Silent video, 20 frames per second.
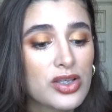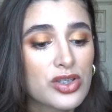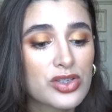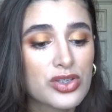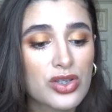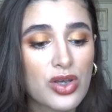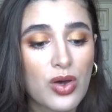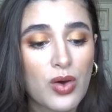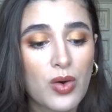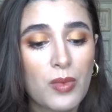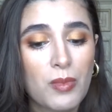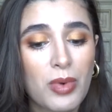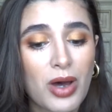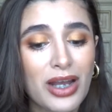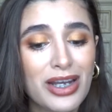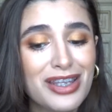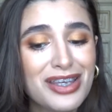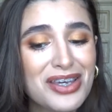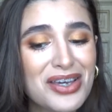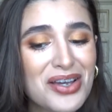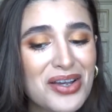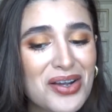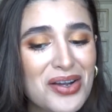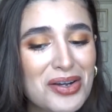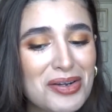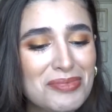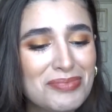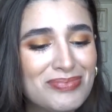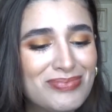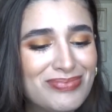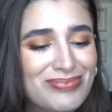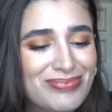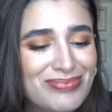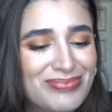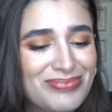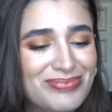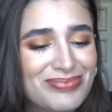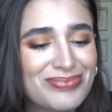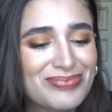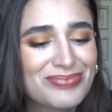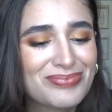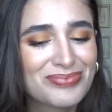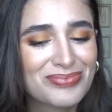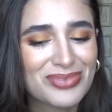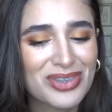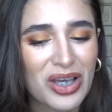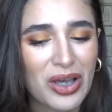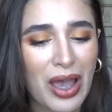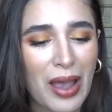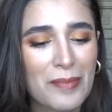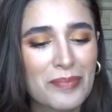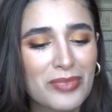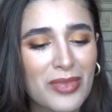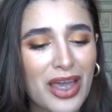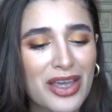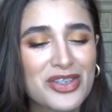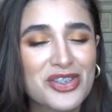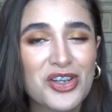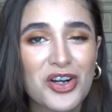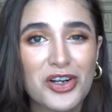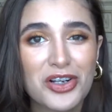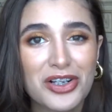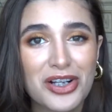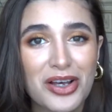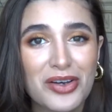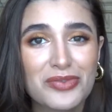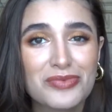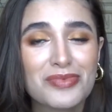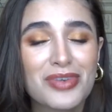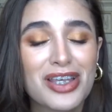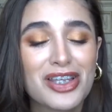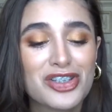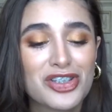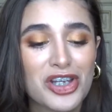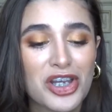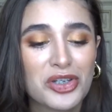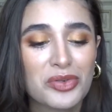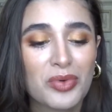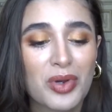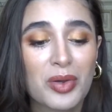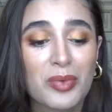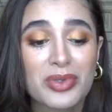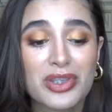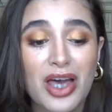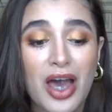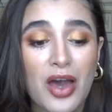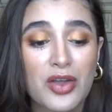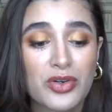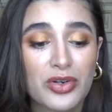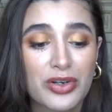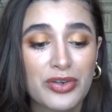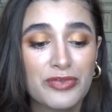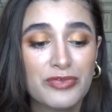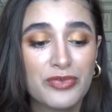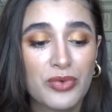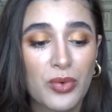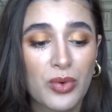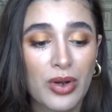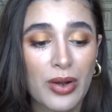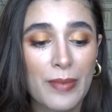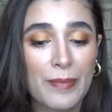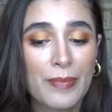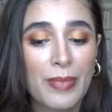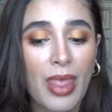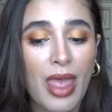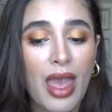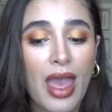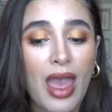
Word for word: So body care, Okay, I started out in January with 104